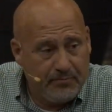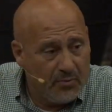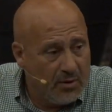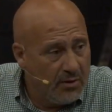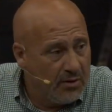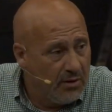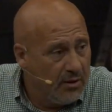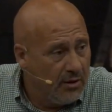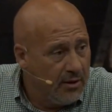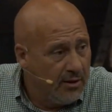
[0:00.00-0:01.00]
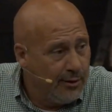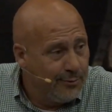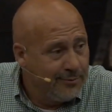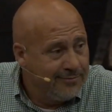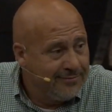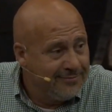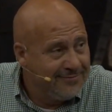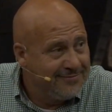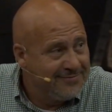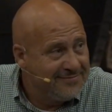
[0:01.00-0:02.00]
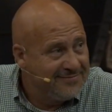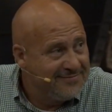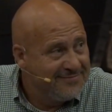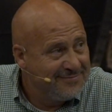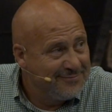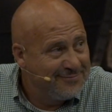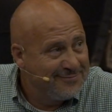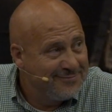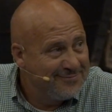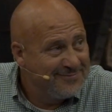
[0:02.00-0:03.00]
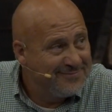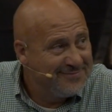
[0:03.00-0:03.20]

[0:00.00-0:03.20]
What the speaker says: No one is speaking in this clip.